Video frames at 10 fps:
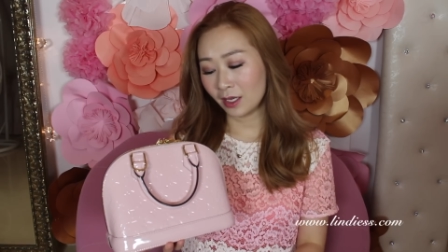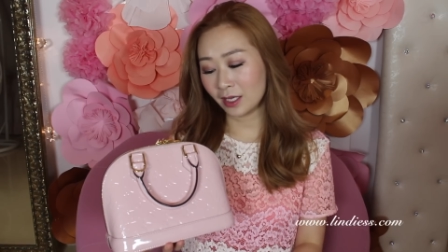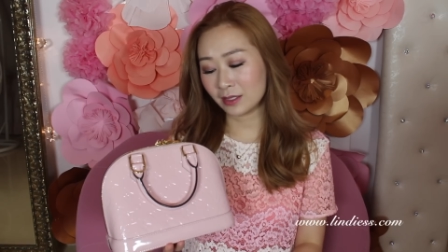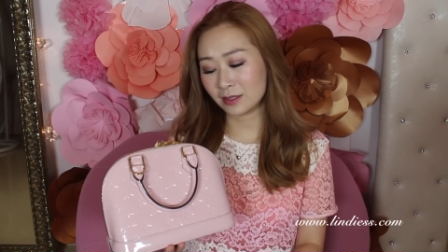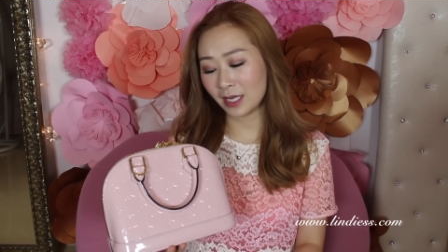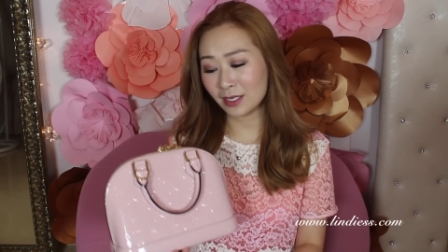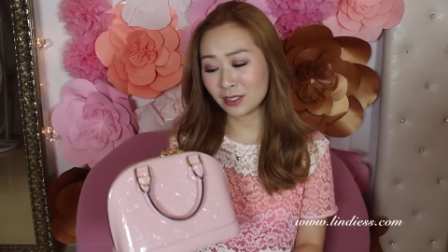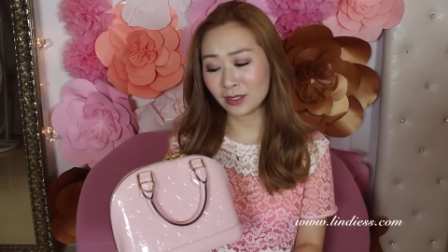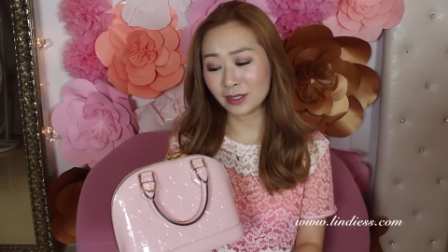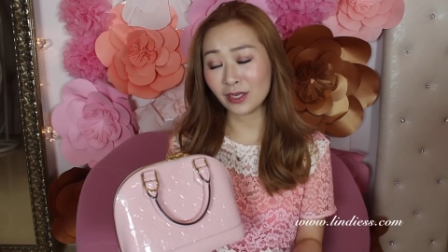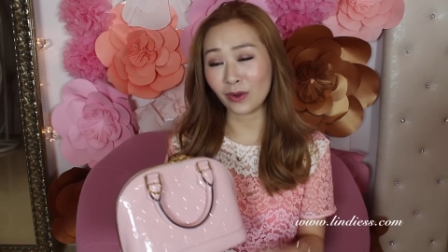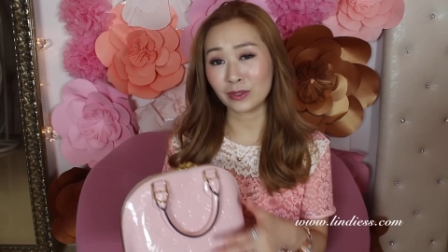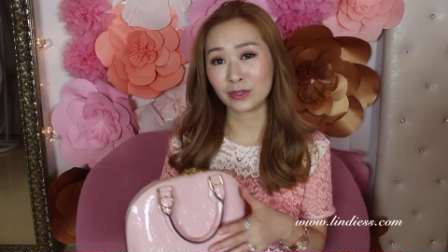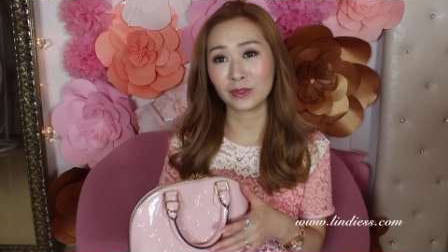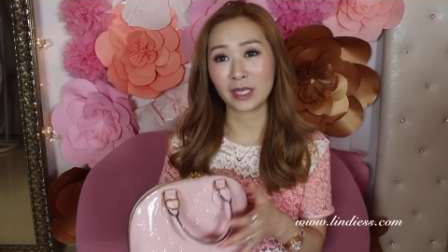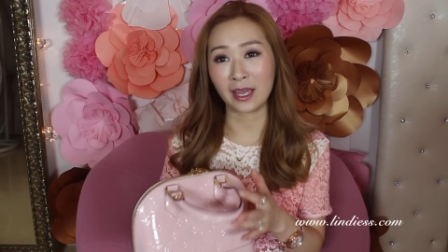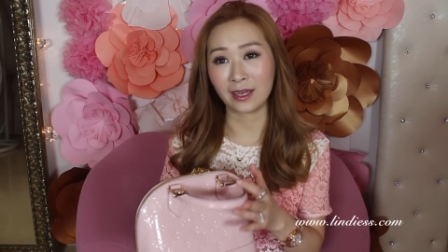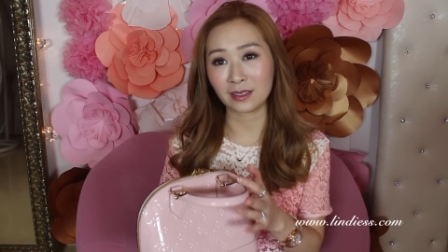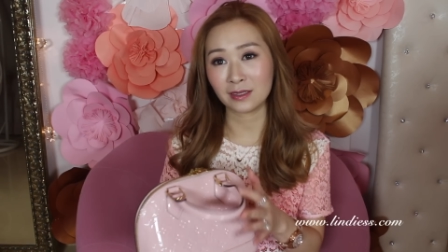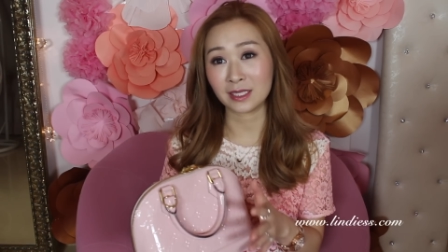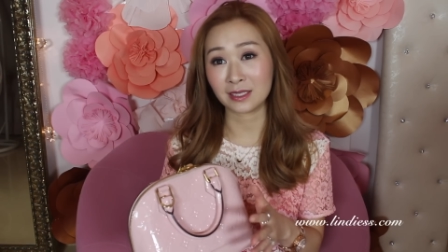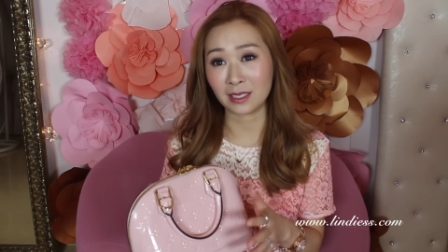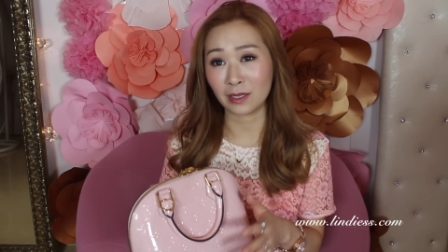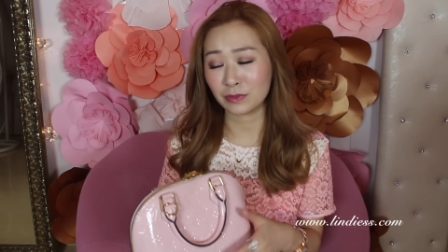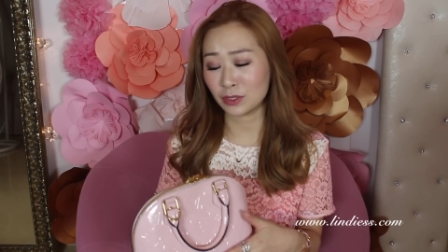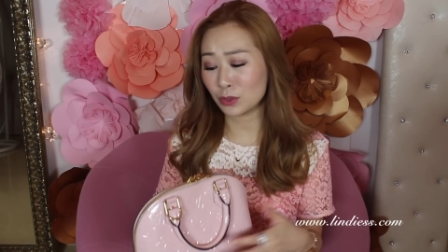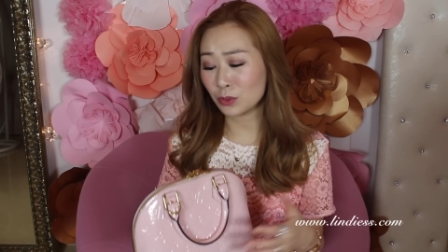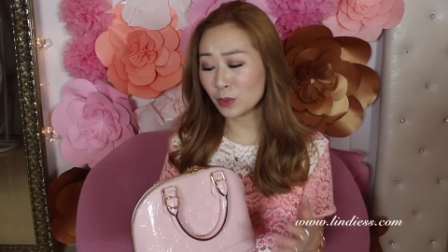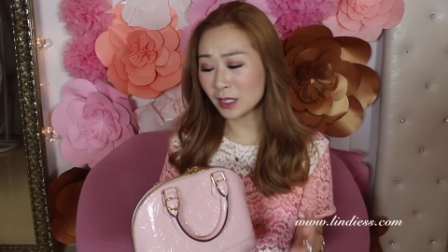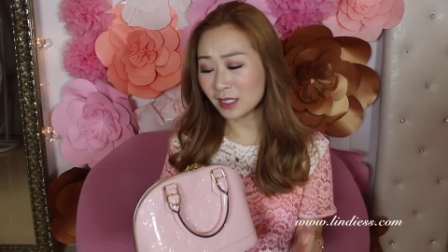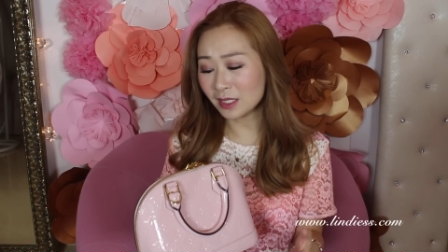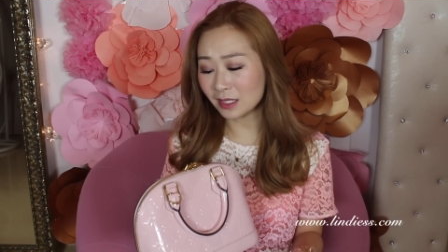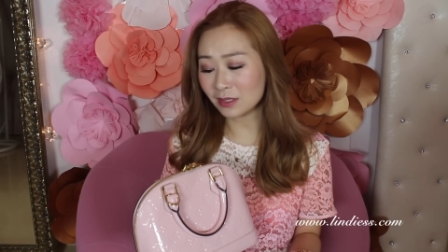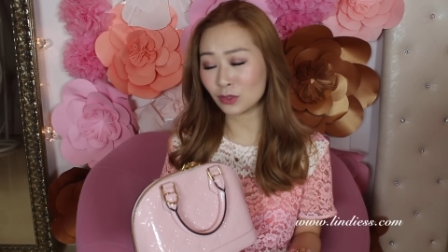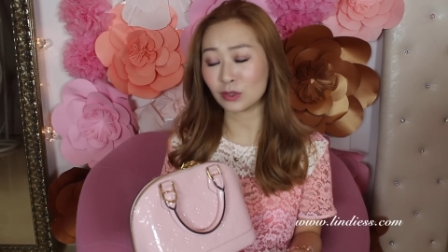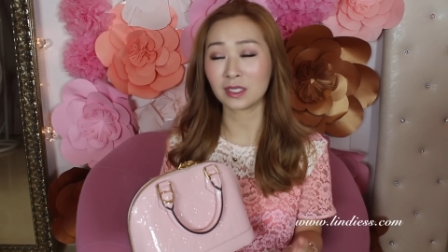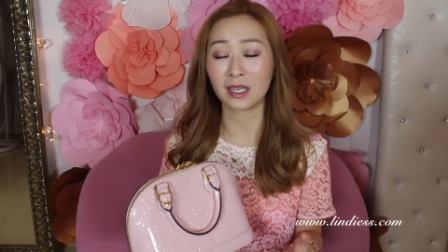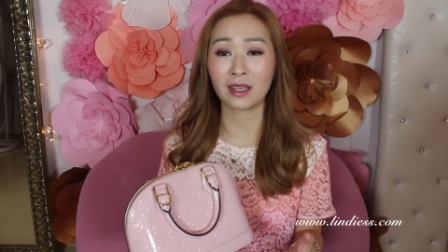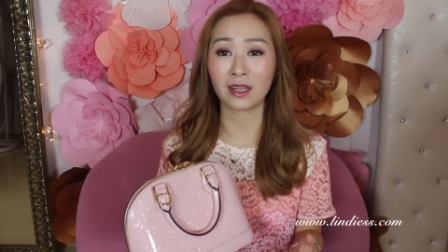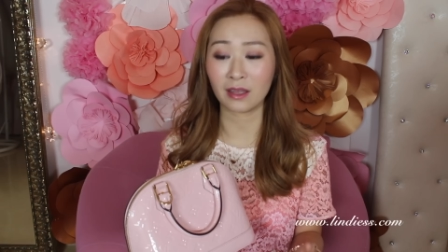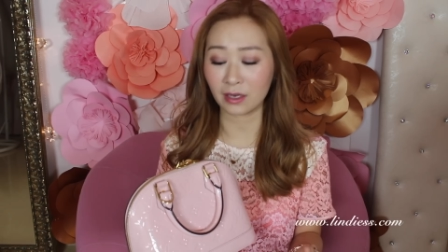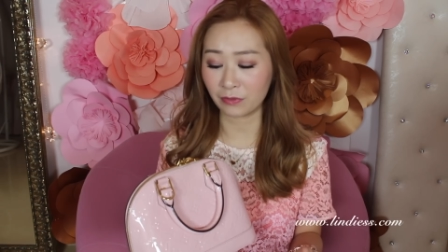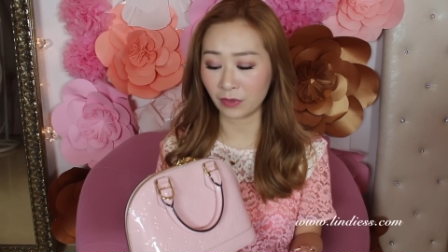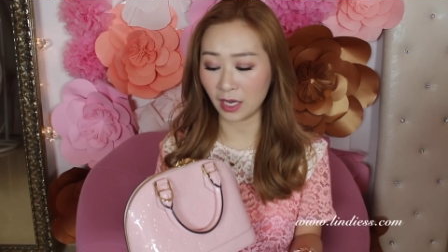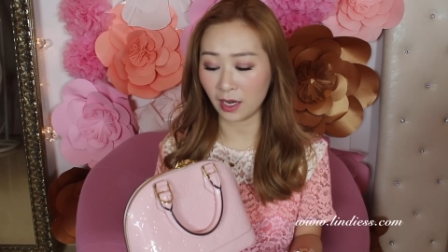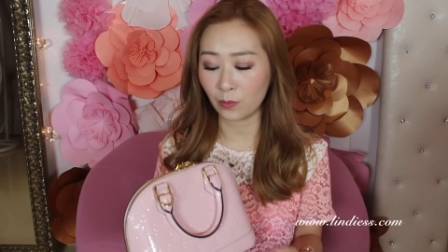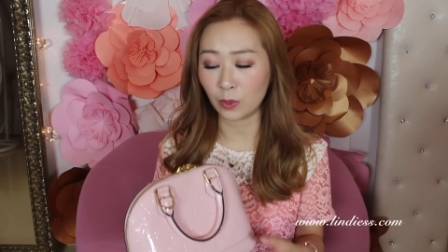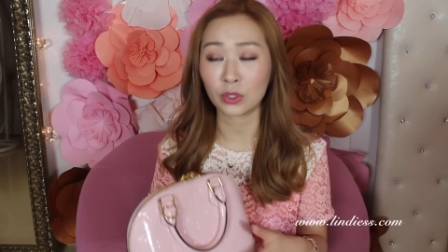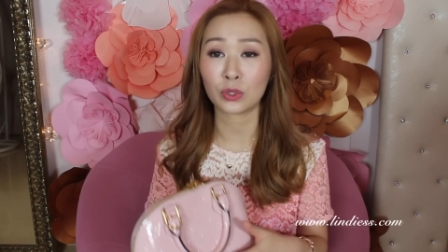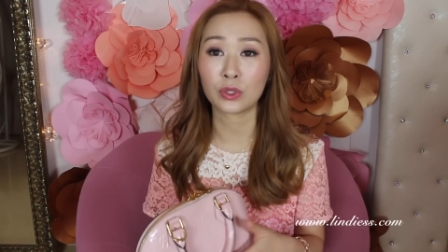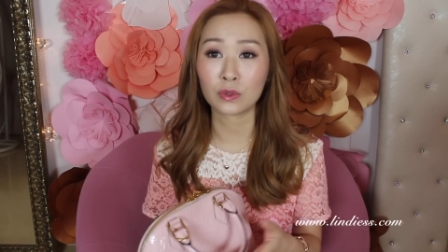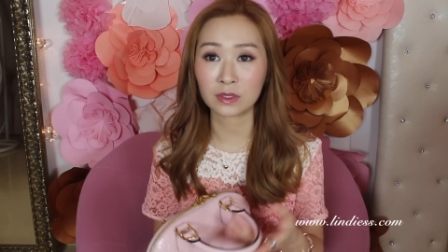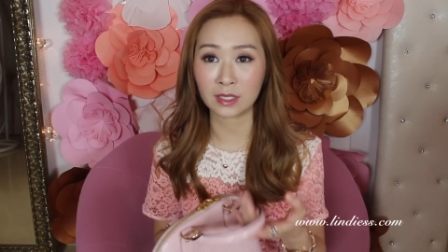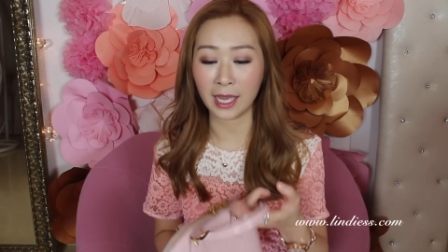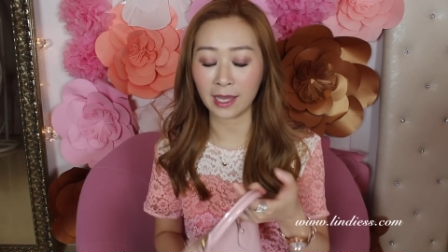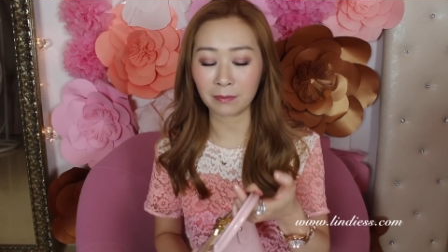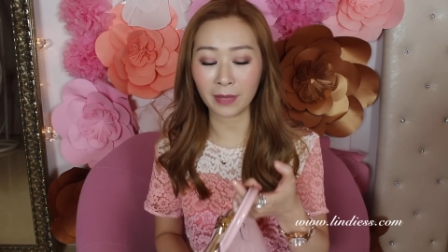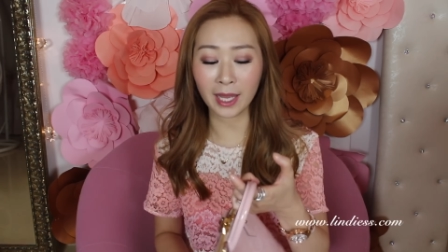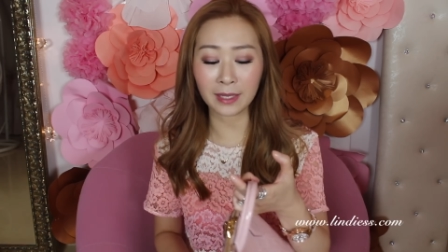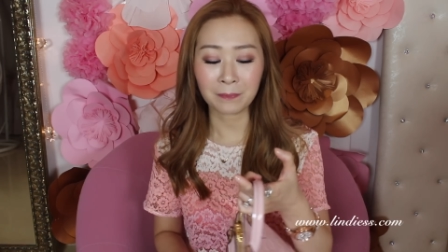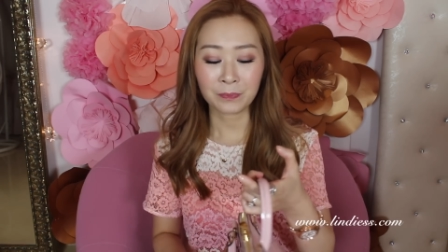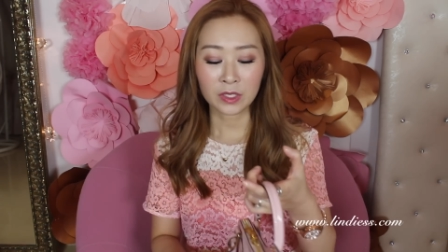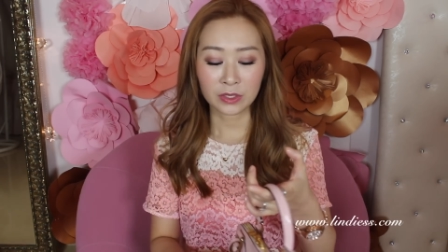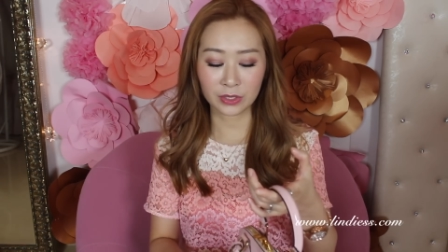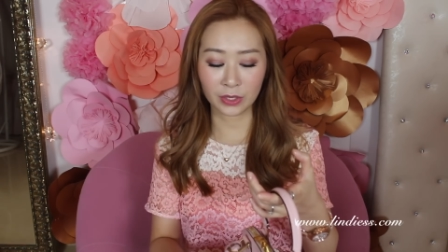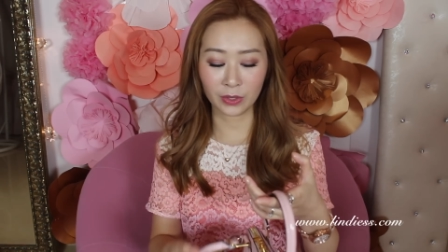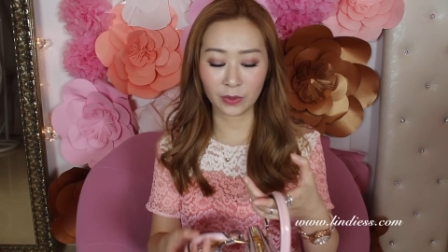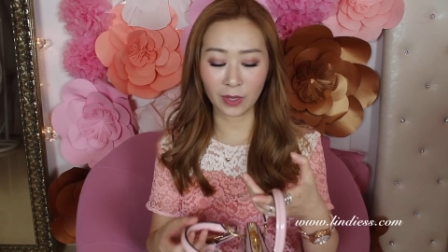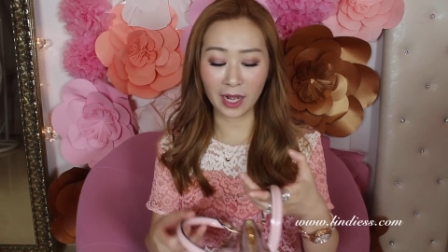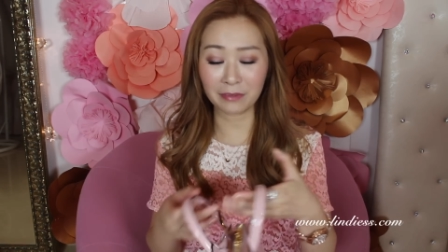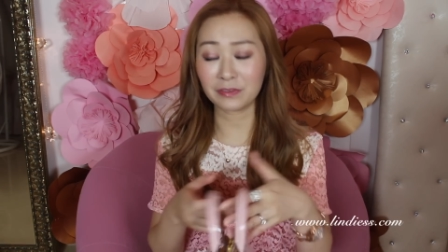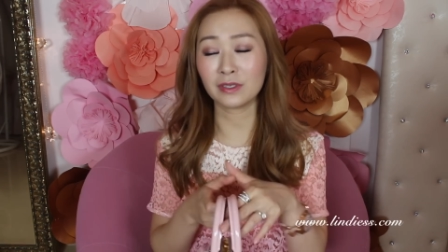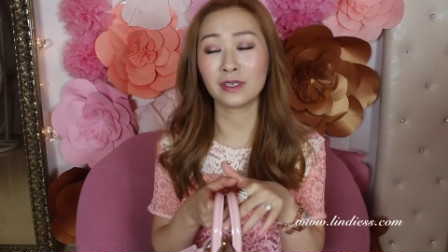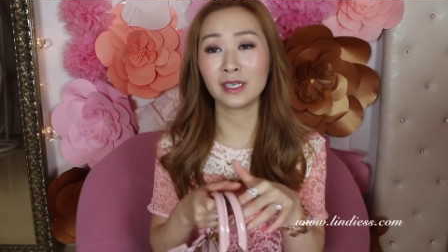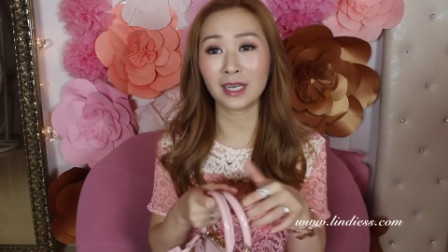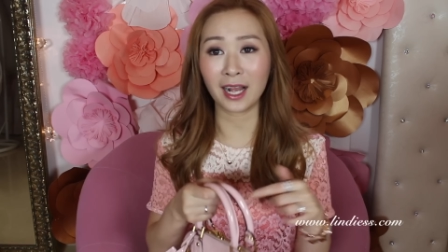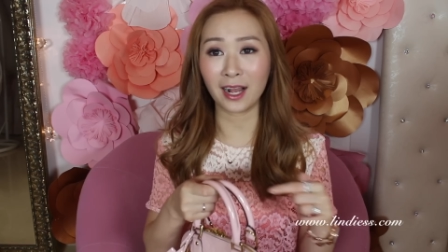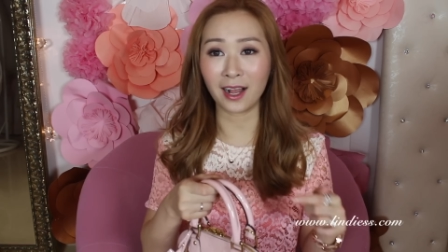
It's actually also the handle itself. So you really need to take a lot of care when you use the handbag. So after